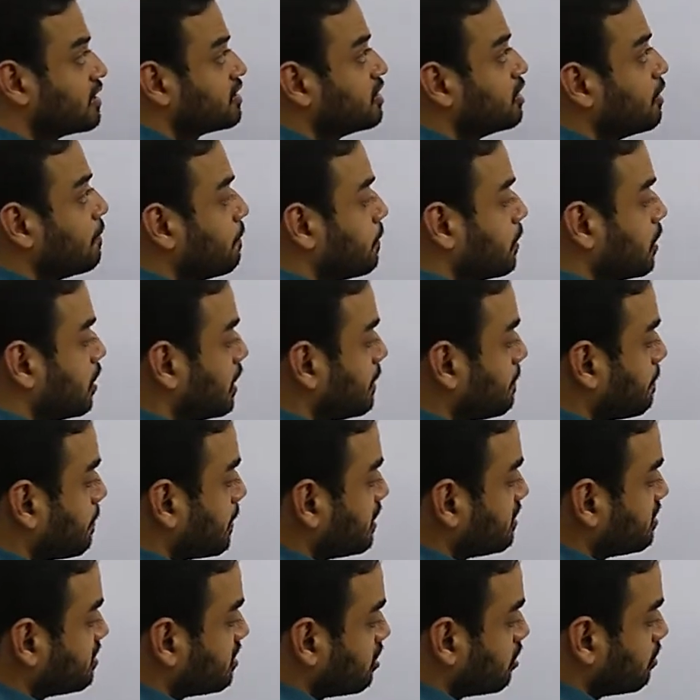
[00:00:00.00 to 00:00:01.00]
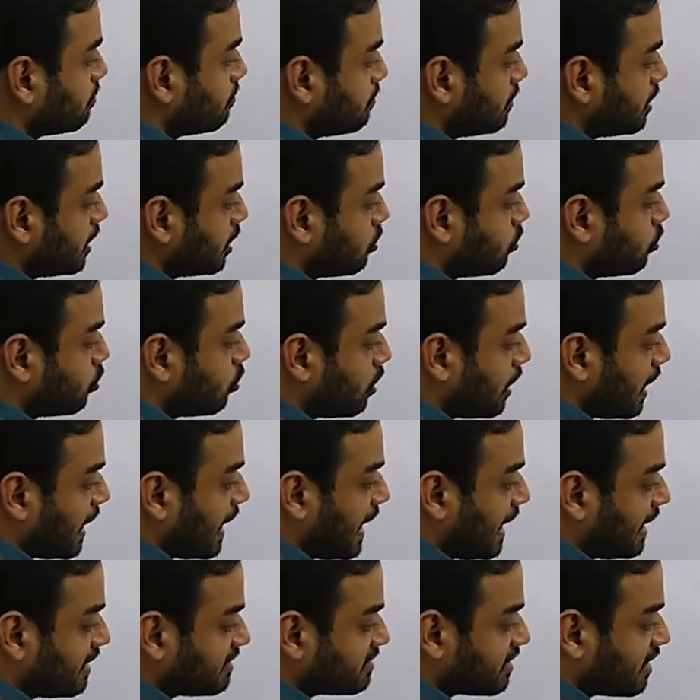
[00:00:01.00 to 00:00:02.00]
the blood pressure may go
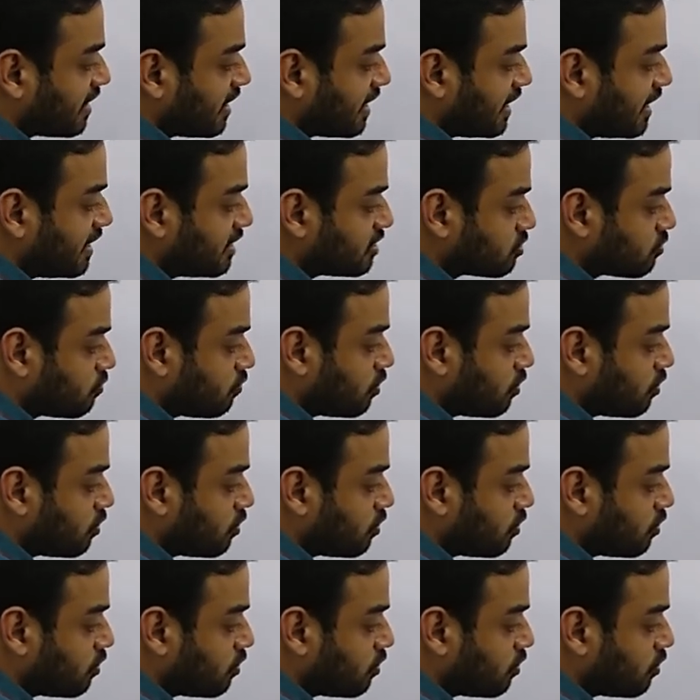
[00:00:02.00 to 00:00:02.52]
as high as